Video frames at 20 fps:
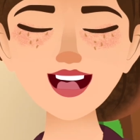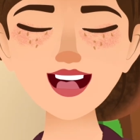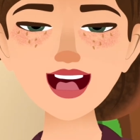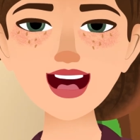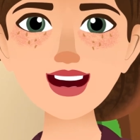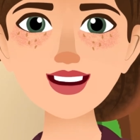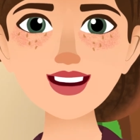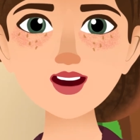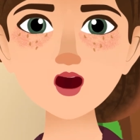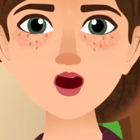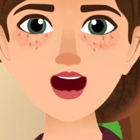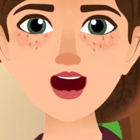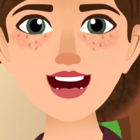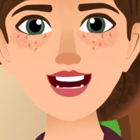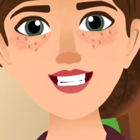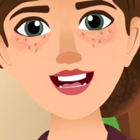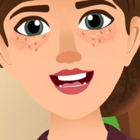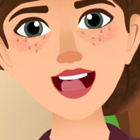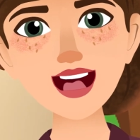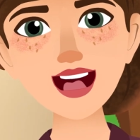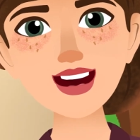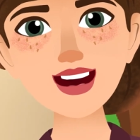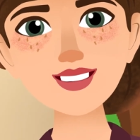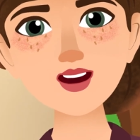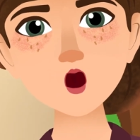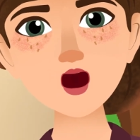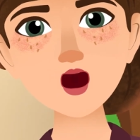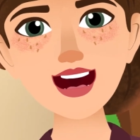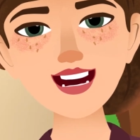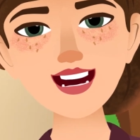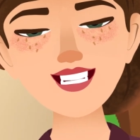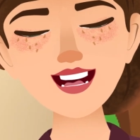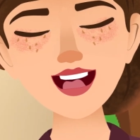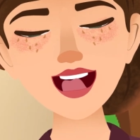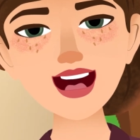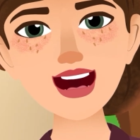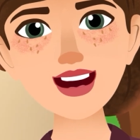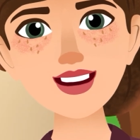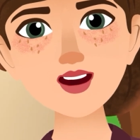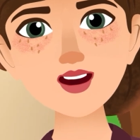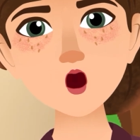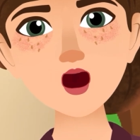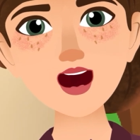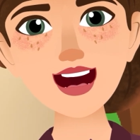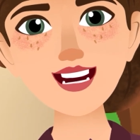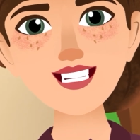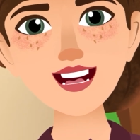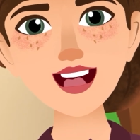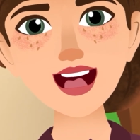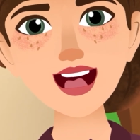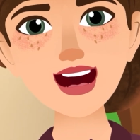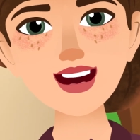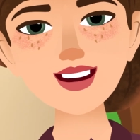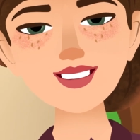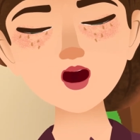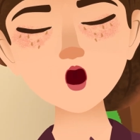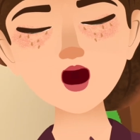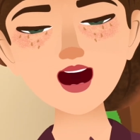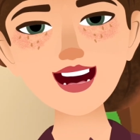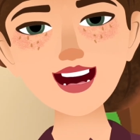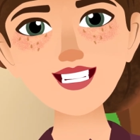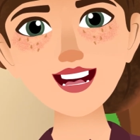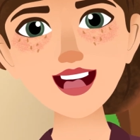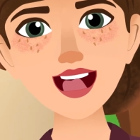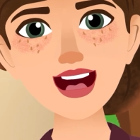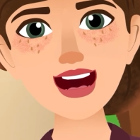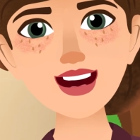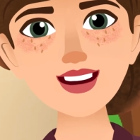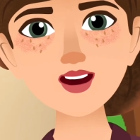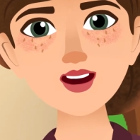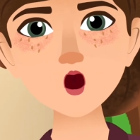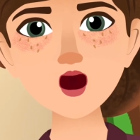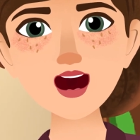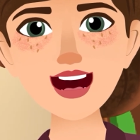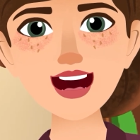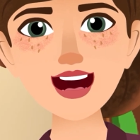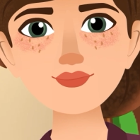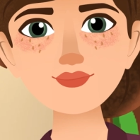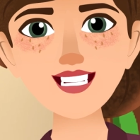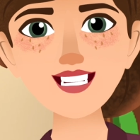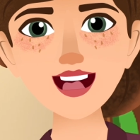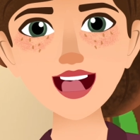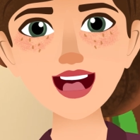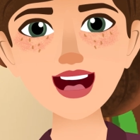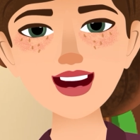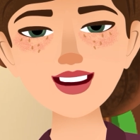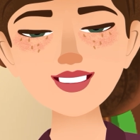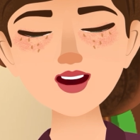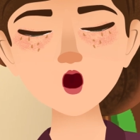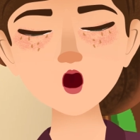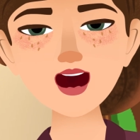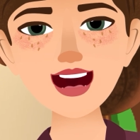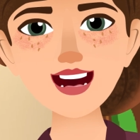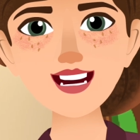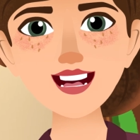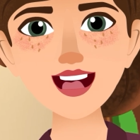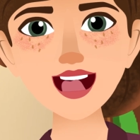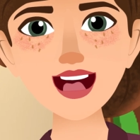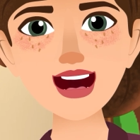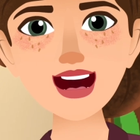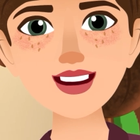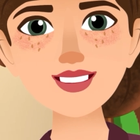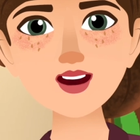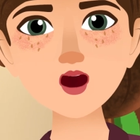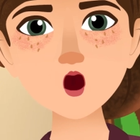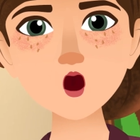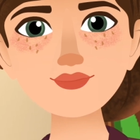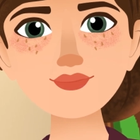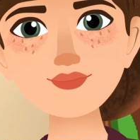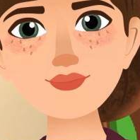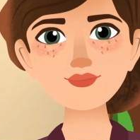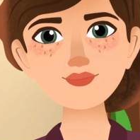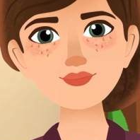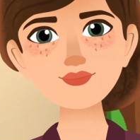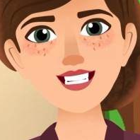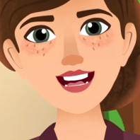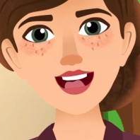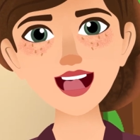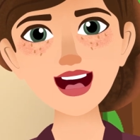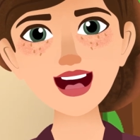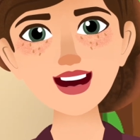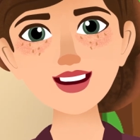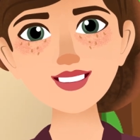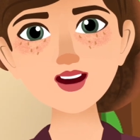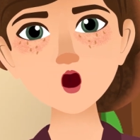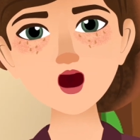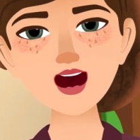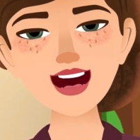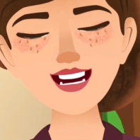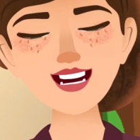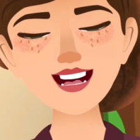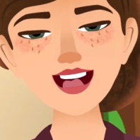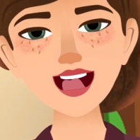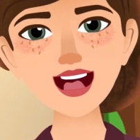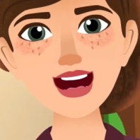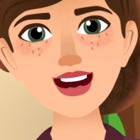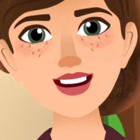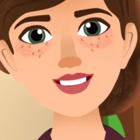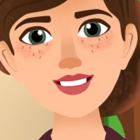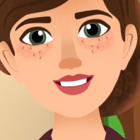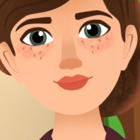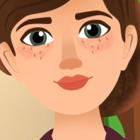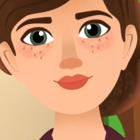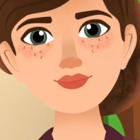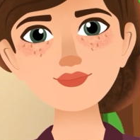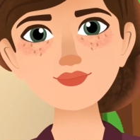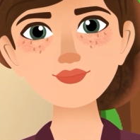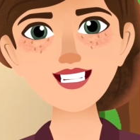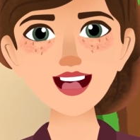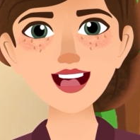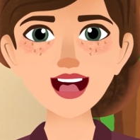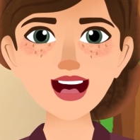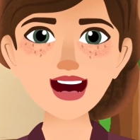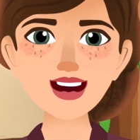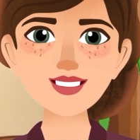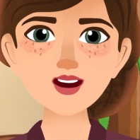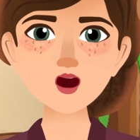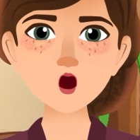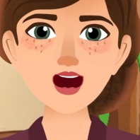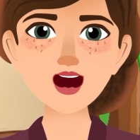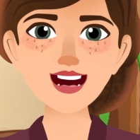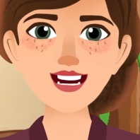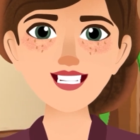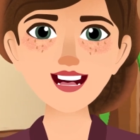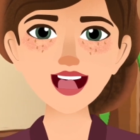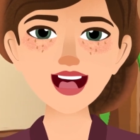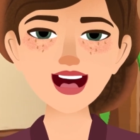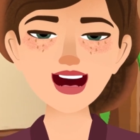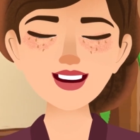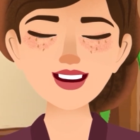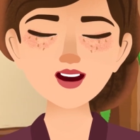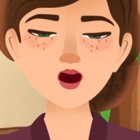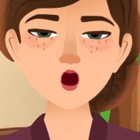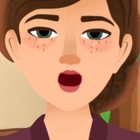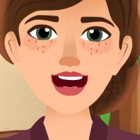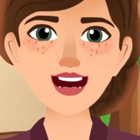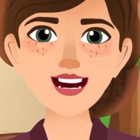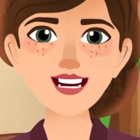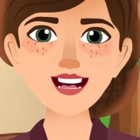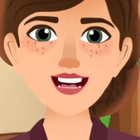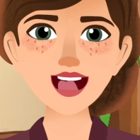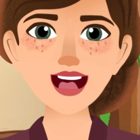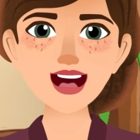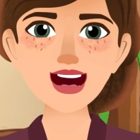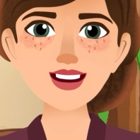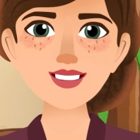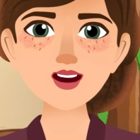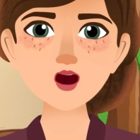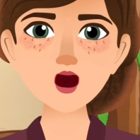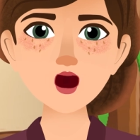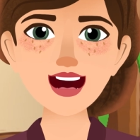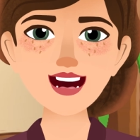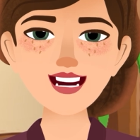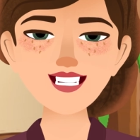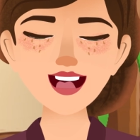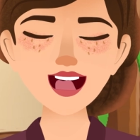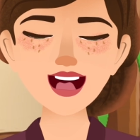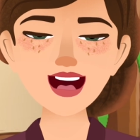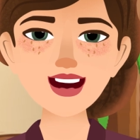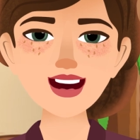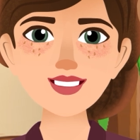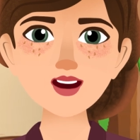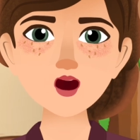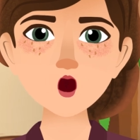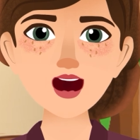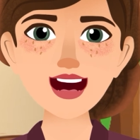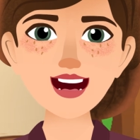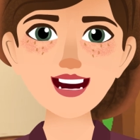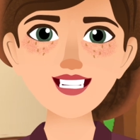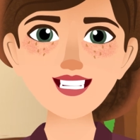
and Kyle was happily listing all the great features and restaurants up there, but I didn't hear any of it. I was too busy fretting frozen to the spot, desperately trying to find a way out of the